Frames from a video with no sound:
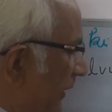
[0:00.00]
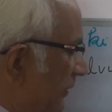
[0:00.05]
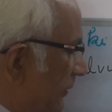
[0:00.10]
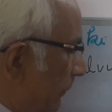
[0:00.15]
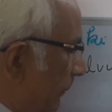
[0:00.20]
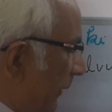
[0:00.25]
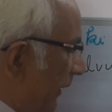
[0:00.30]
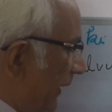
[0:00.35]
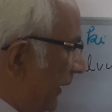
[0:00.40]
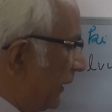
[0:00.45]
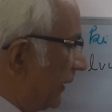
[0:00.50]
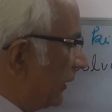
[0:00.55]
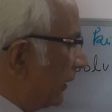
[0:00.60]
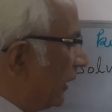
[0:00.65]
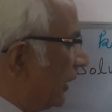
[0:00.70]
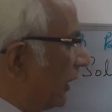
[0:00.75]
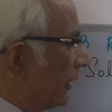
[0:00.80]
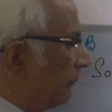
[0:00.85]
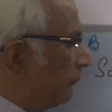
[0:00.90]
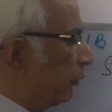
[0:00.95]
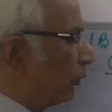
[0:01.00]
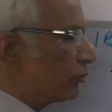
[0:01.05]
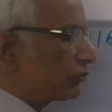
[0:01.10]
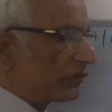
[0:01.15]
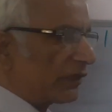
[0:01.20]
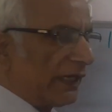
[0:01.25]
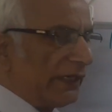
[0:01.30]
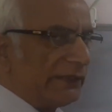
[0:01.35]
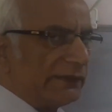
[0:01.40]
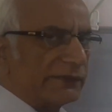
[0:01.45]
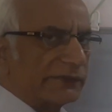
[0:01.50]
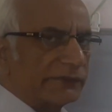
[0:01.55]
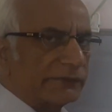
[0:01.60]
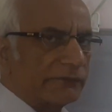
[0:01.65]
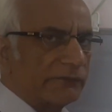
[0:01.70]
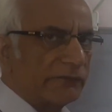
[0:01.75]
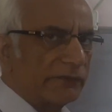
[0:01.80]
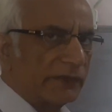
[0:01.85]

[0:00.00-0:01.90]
is appearing on both sides,